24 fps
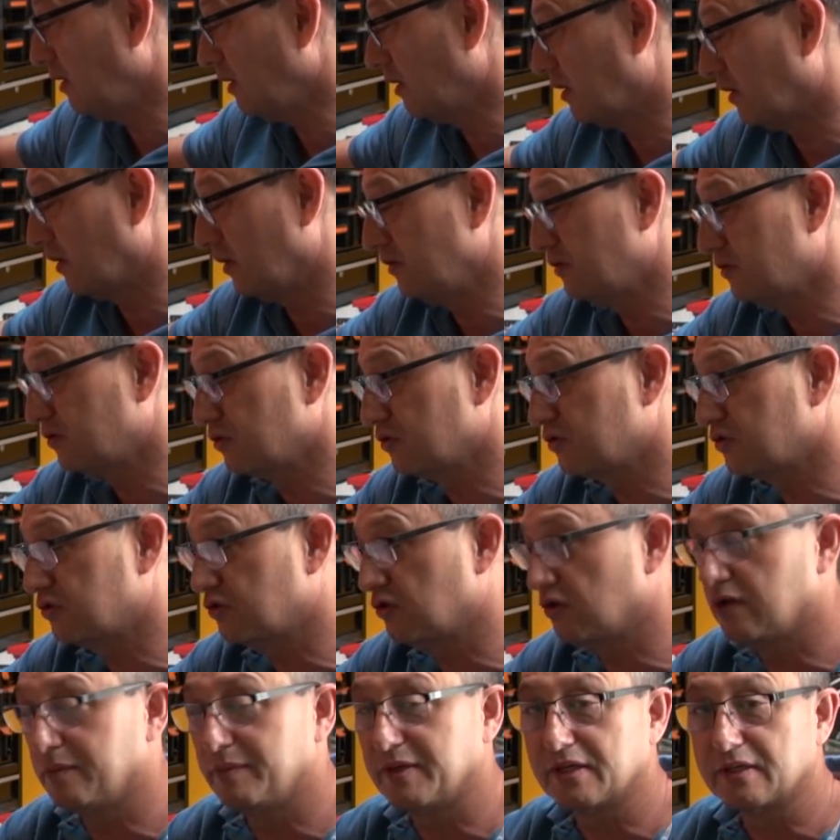you know,
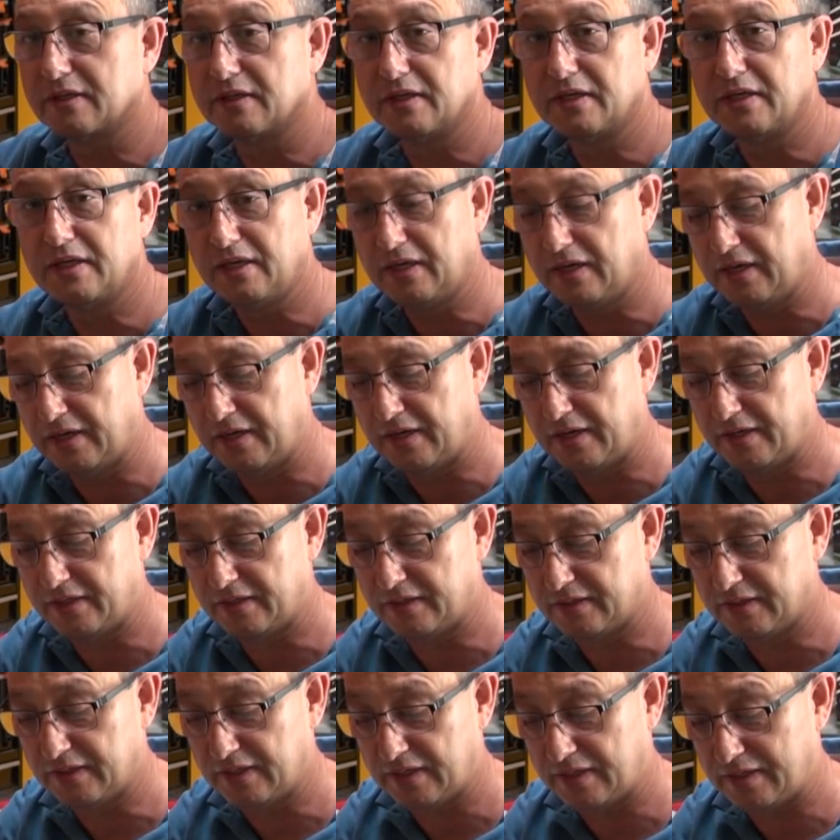disturbingly
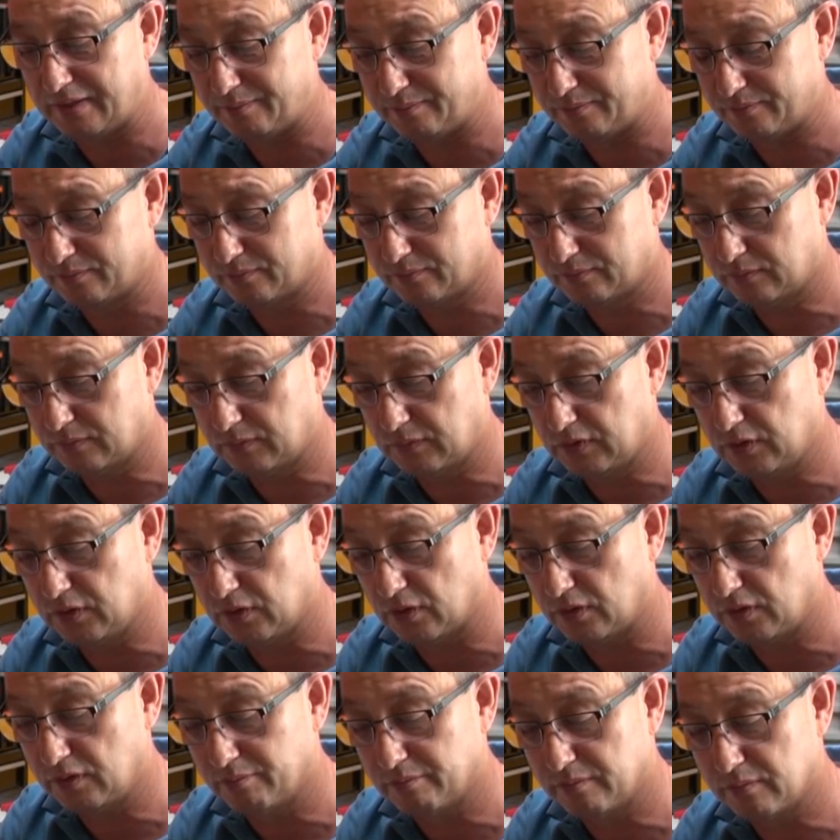and, you
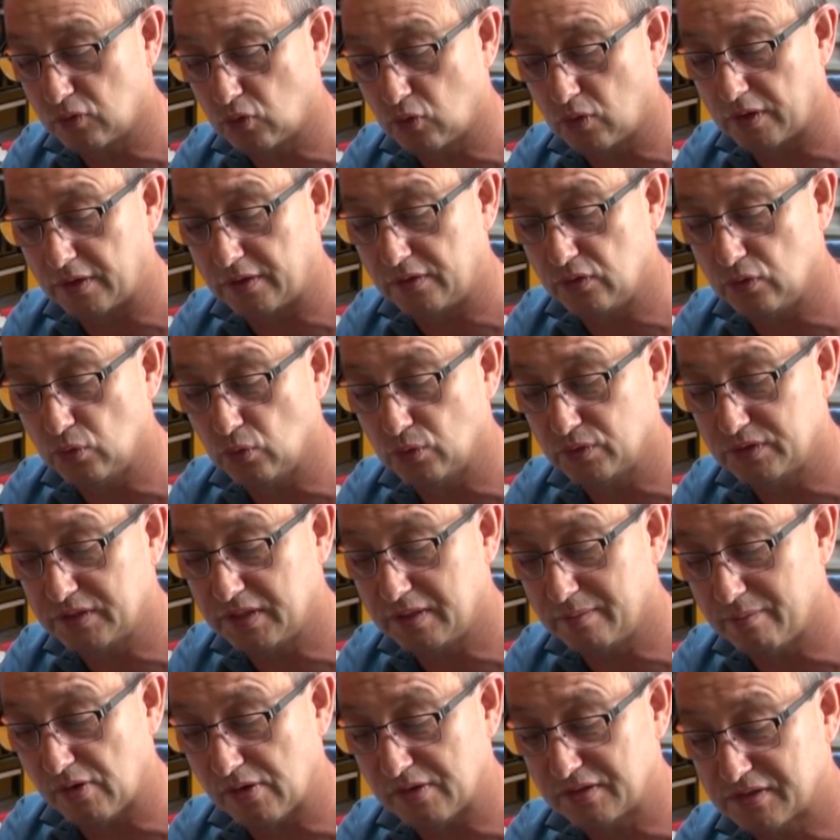know, quite naughty,
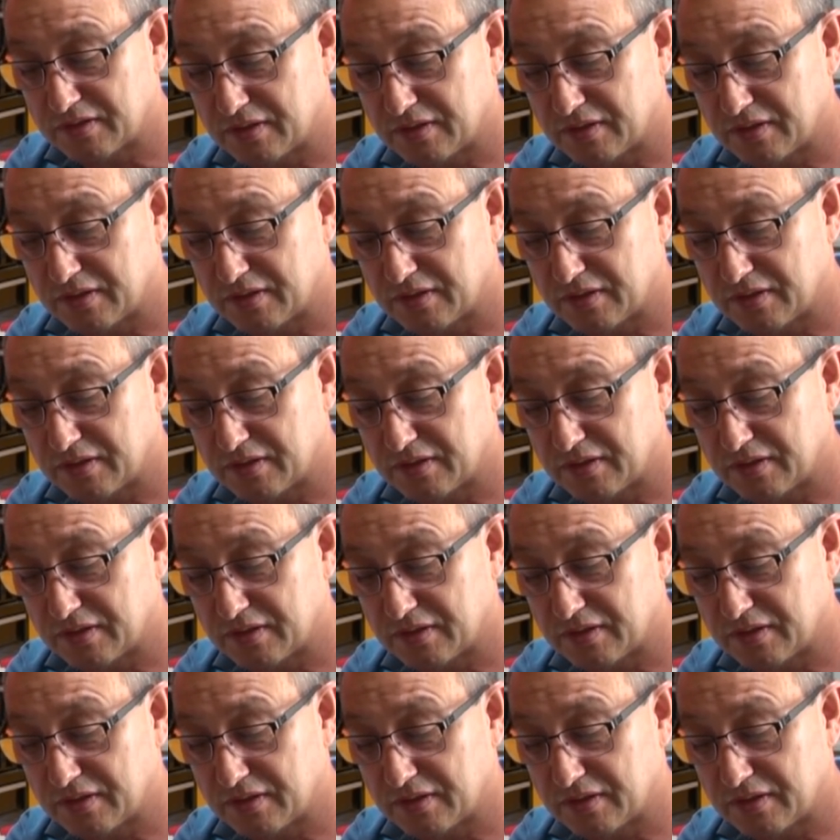you might